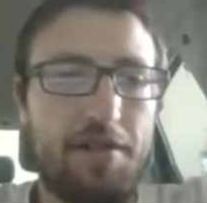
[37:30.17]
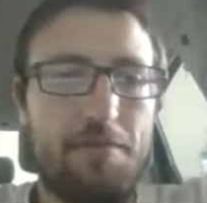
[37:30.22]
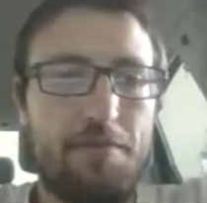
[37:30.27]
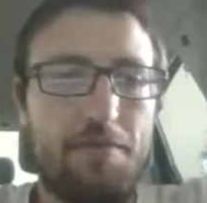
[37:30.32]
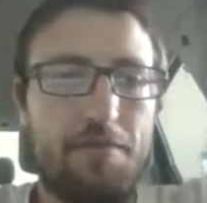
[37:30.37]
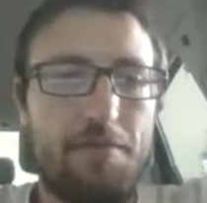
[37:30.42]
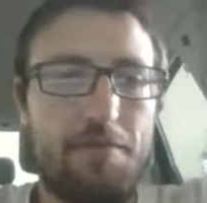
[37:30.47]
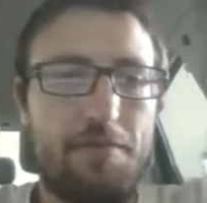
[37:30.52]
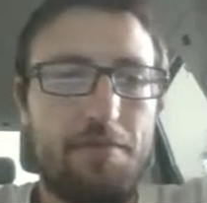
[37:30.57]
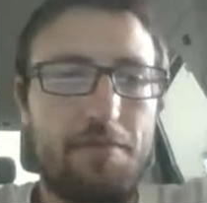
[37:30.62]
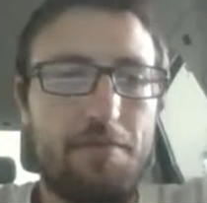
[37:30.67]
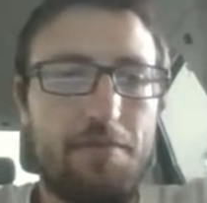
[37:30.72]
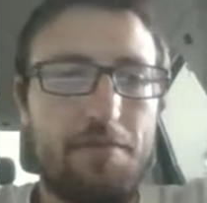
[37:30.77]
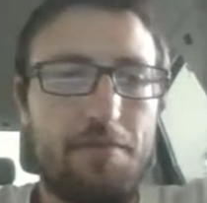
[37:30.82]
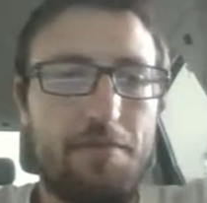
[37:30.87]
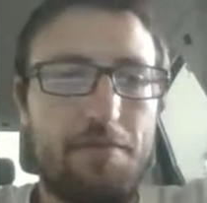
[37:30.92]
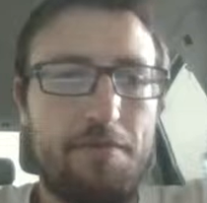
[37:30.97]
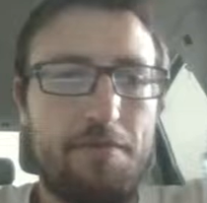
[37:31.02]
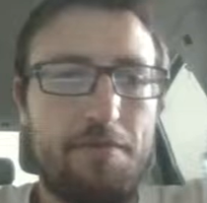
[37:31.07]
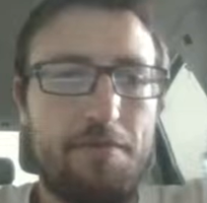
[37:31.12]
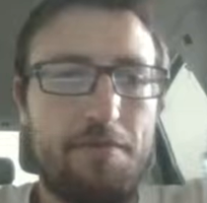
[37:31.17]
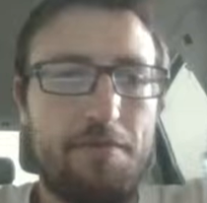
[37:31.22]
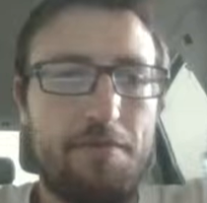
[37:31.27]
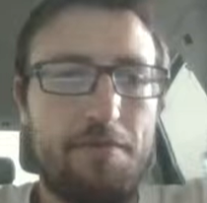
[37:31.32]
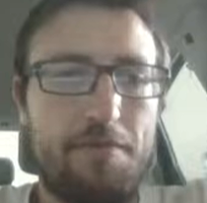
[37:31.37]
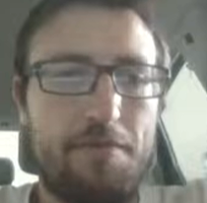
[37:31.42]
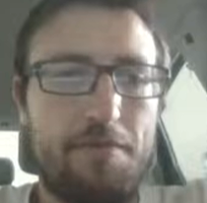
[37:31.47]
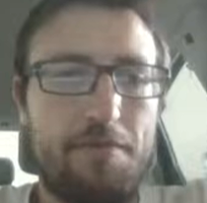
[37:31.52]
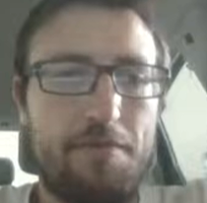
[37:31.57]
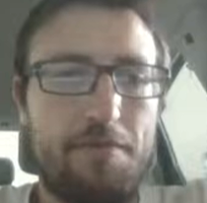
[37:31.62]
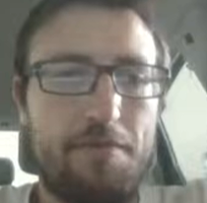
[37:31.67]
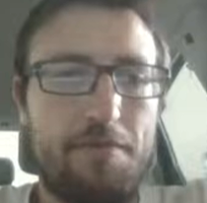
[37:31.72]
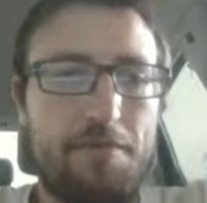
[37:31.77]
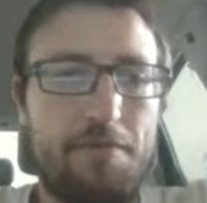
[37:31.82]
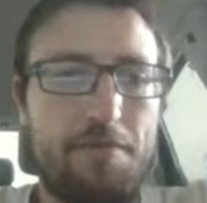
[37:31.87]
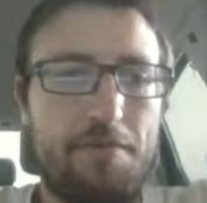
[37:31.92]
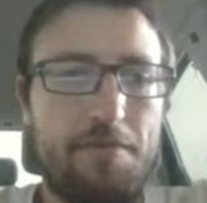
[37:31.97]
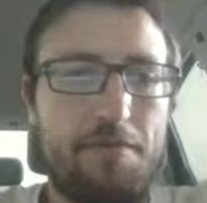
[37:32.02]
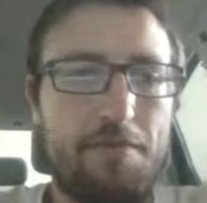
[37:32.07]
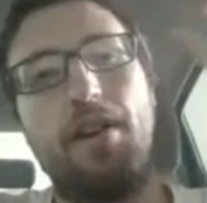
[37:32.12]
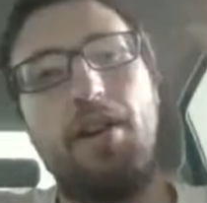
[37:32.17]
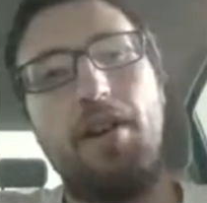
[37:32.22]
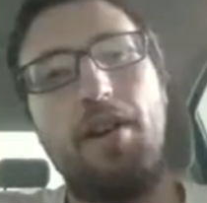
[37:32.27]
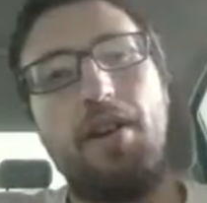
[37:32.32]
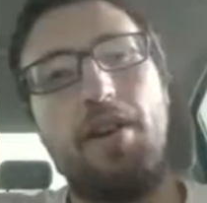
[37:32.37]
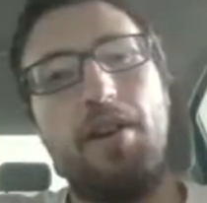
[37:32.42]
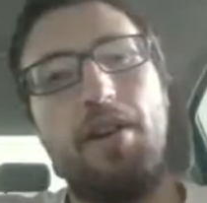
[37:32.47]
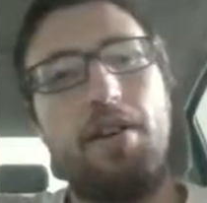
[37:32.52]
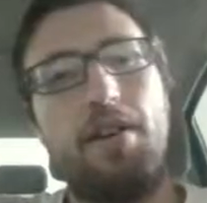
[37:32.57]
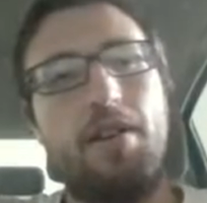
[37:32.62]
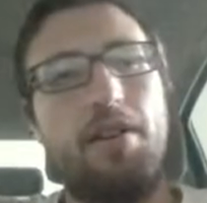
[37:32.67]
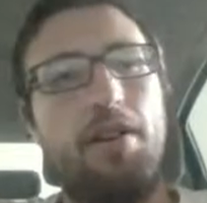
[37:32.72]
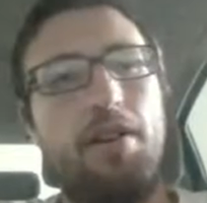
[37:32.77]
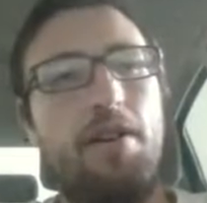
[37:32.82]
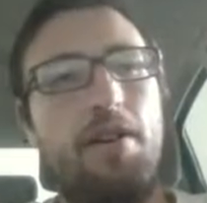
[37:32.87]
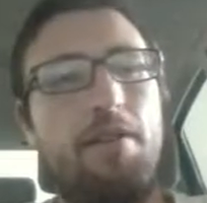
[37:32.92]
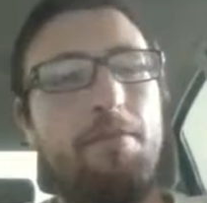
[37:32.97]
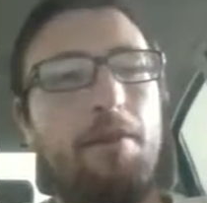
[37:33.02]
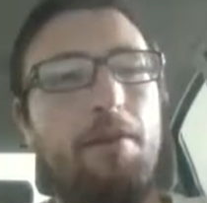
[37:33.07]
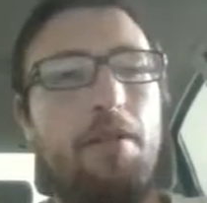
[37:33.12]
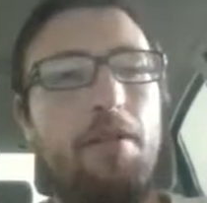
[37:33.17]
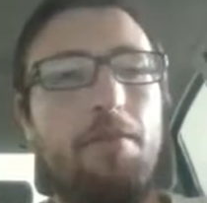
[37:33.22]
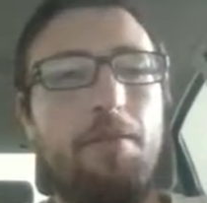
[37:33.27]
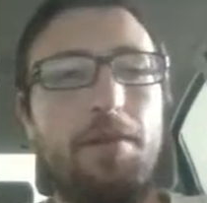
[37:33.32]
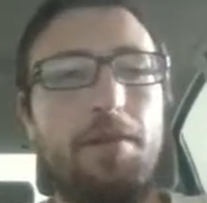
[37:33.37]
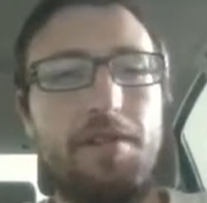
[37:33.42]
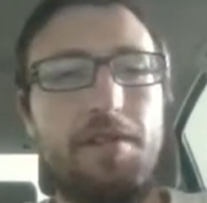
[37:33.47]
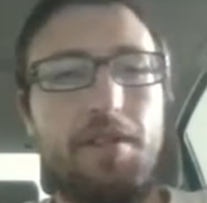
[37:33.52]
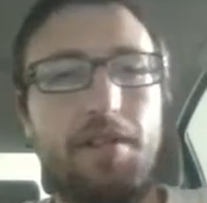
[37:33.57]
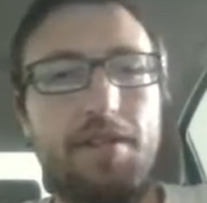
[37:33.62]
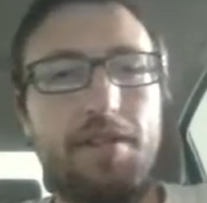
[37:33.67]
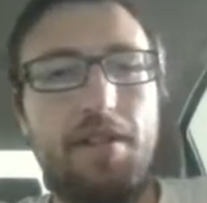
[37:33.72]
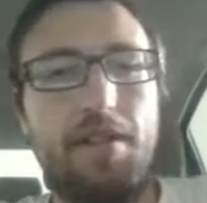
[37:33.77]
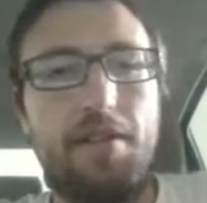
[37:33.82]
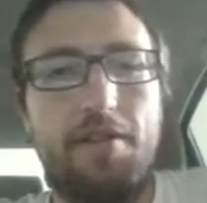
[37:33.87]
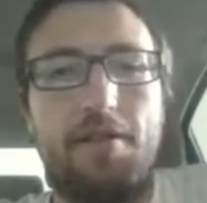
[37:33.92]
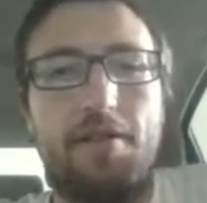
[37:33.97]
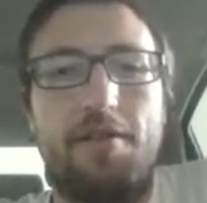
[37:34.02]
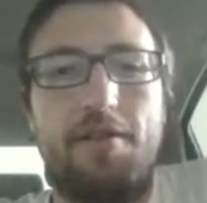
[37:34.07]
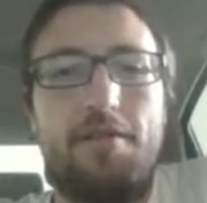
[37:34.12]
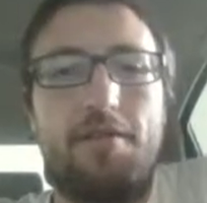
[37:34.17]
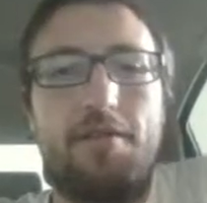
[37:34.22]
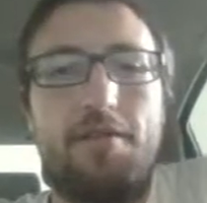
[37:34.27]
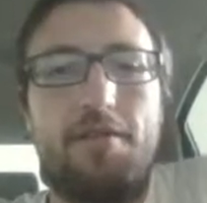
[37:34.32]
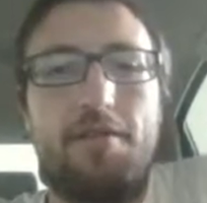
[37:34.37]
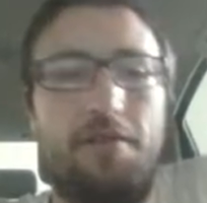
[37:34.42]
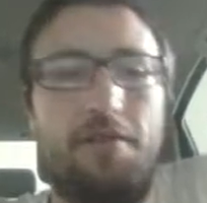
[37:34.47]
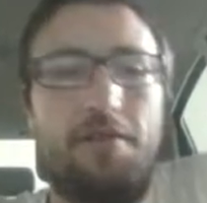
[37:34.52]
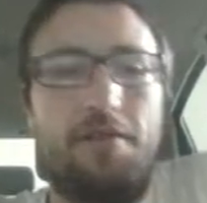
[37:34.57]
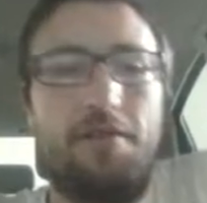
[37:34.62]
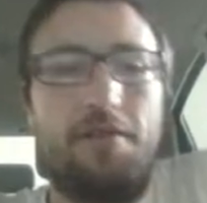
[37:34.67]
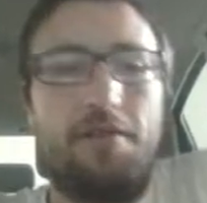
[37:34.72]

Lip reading: all the kind of elements this that are quite good.